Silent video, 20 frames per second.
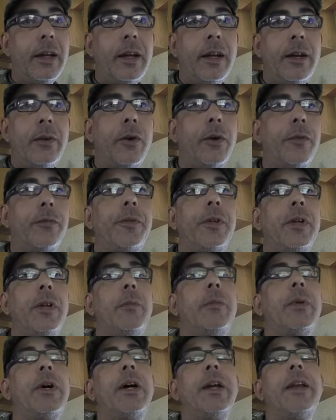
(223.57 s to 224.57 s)
and
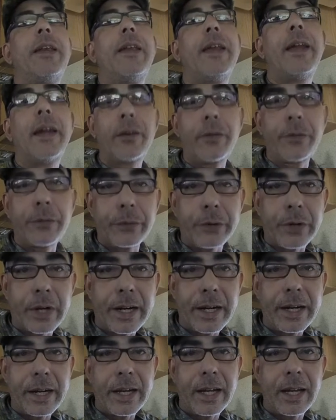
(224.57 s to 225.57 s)
hopefully by next
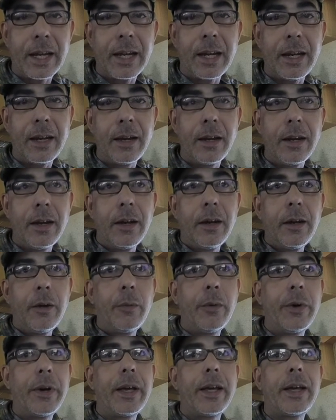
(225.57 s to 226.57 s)
Friday,
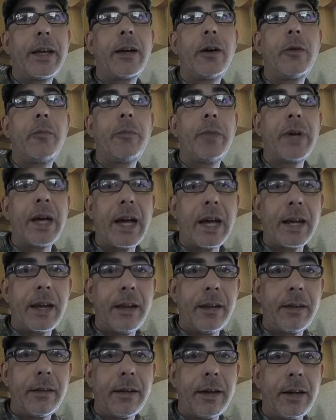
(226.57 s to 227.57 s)
when I come
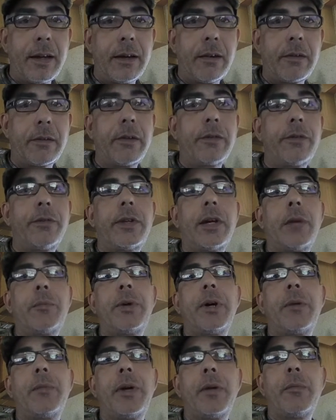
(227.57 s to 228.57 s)
back in town, I'll
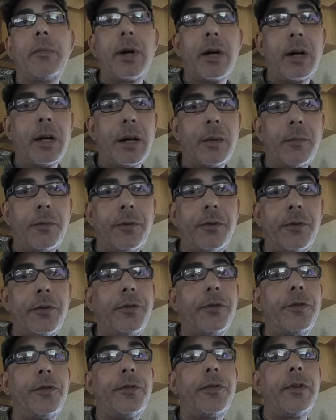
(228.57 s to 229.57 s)
stop by my mom's
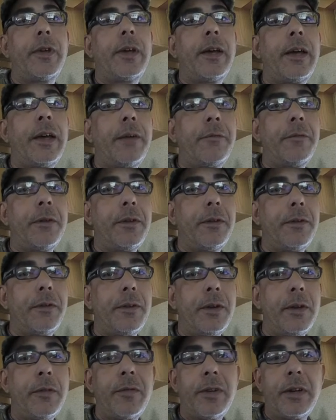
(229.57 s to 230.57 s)
and
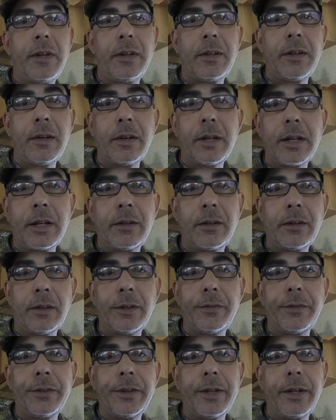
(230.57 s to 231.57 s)
see if anything got
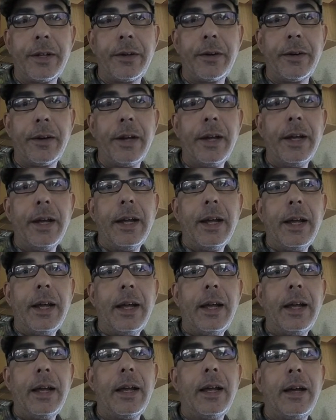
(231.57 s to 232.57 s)
delivered there,
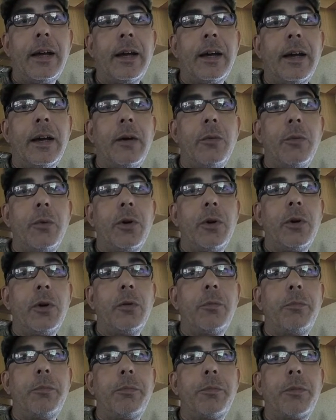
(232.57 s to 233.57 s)
and I
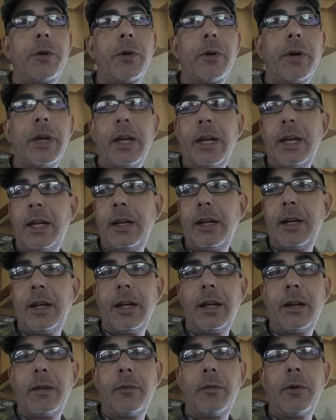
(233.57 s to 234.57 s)
will go ahead
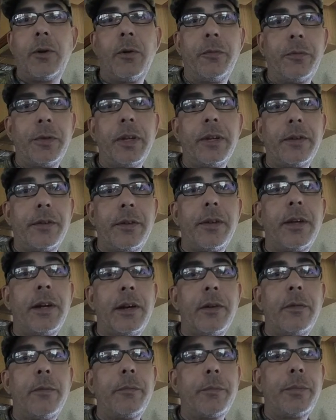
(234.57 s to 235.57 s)
and hopefully it's
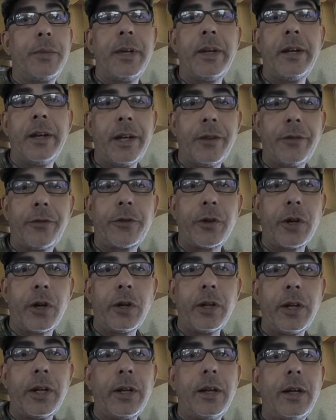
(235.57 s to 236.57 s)
there and
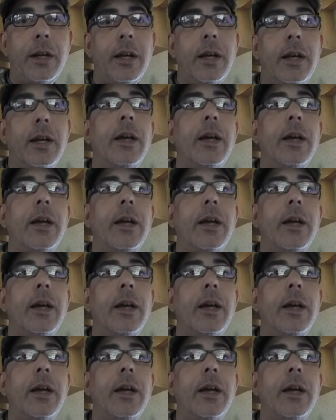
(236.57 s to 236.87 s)
install it,